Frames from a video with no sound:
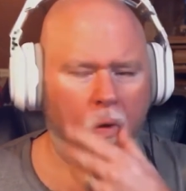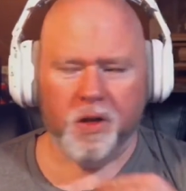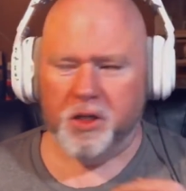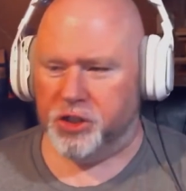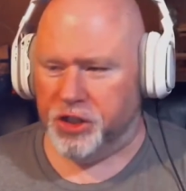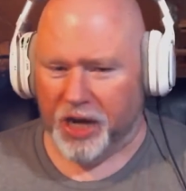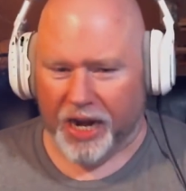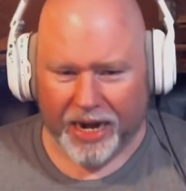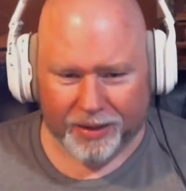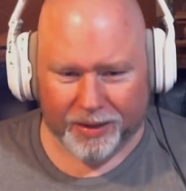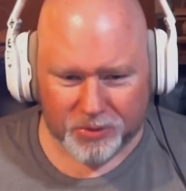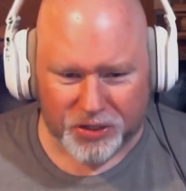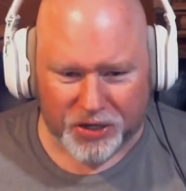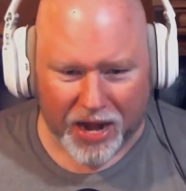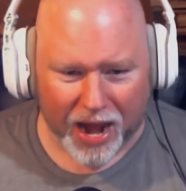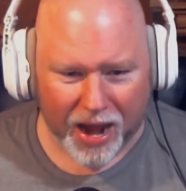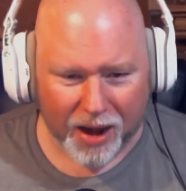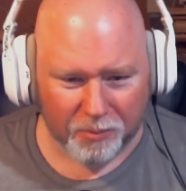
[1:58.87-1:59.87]
James
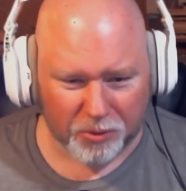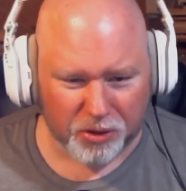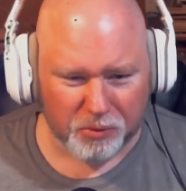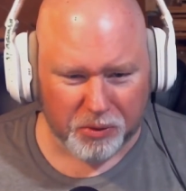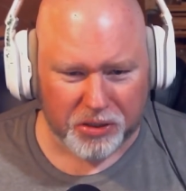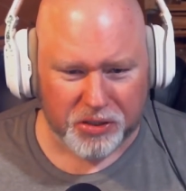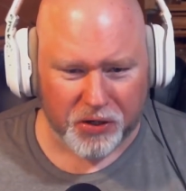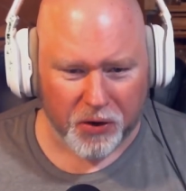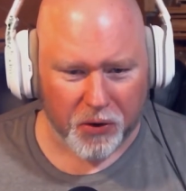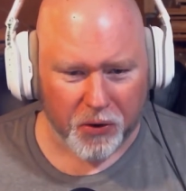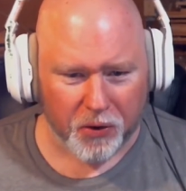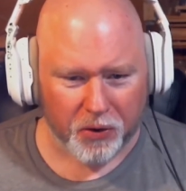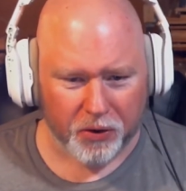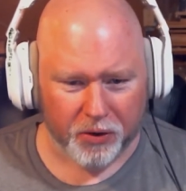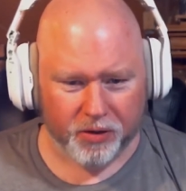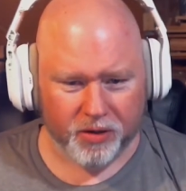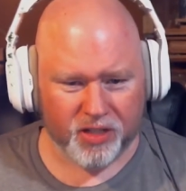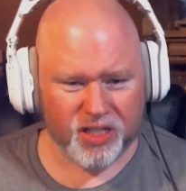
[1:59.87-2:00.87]
Cameron returns. My name
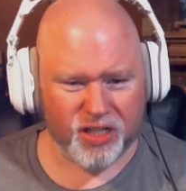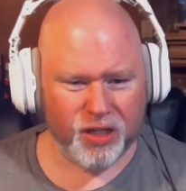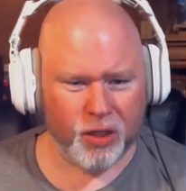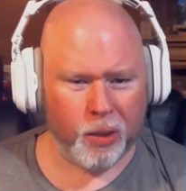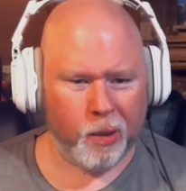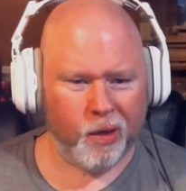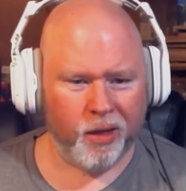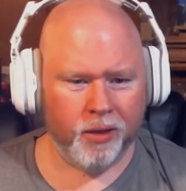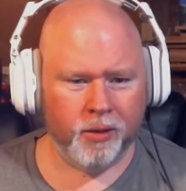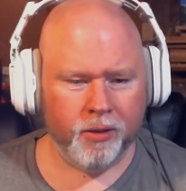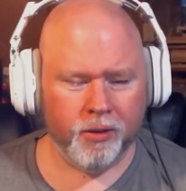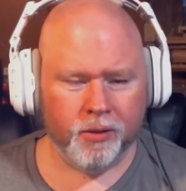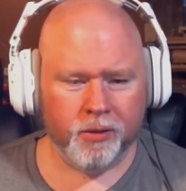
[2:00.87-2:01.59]
is Sarah Connor.